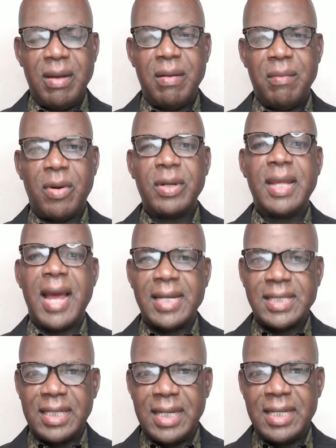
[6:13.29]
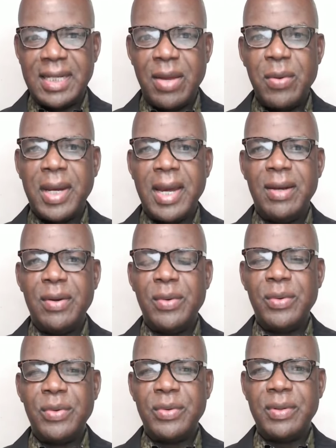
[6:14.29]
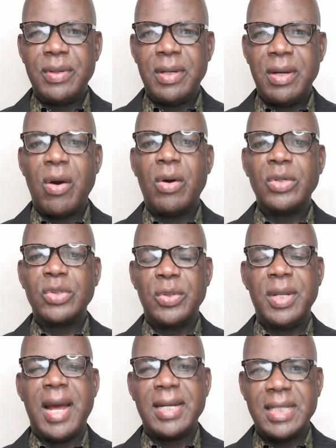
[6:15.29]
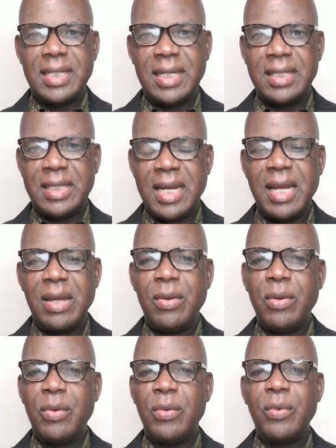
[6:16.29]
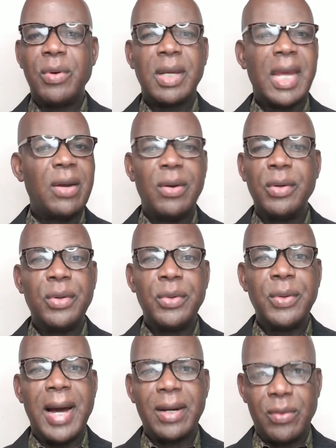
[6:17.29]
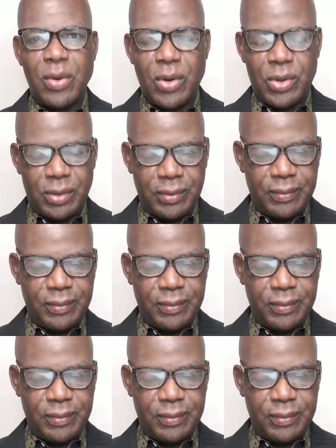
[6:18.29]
But there are certain things you can do. Also, there are certain things you cannot do at all.